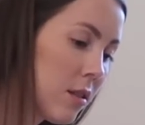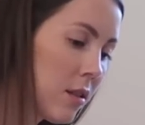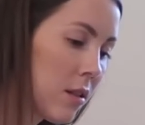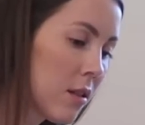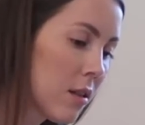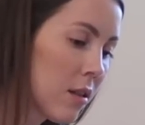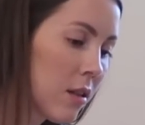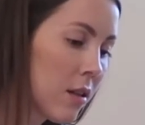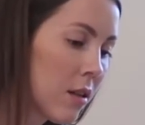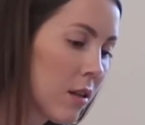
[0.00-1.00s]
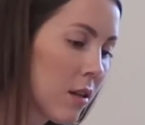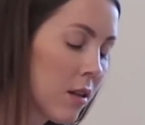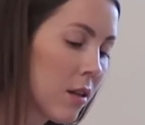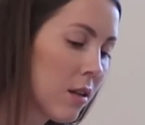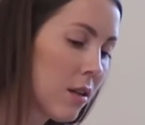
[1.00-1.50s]

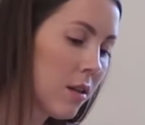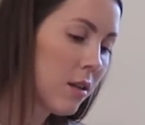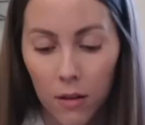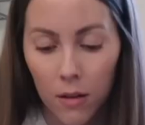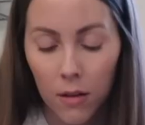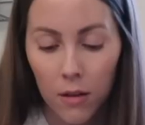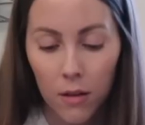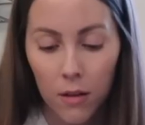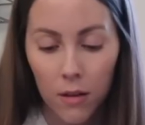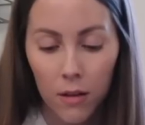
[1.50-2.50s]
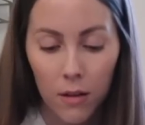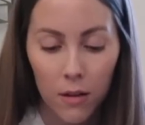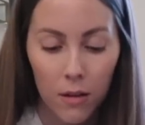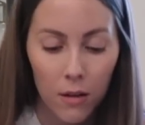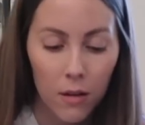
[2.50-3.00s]

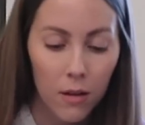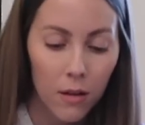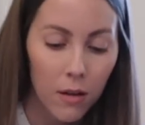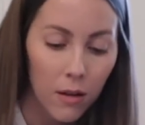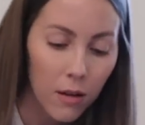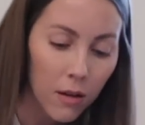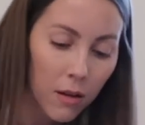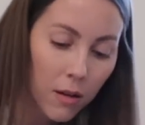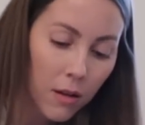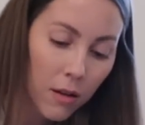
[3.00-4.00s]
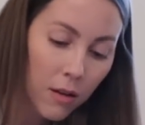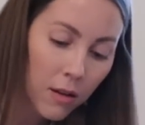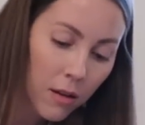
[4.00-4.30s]
Nothing is said.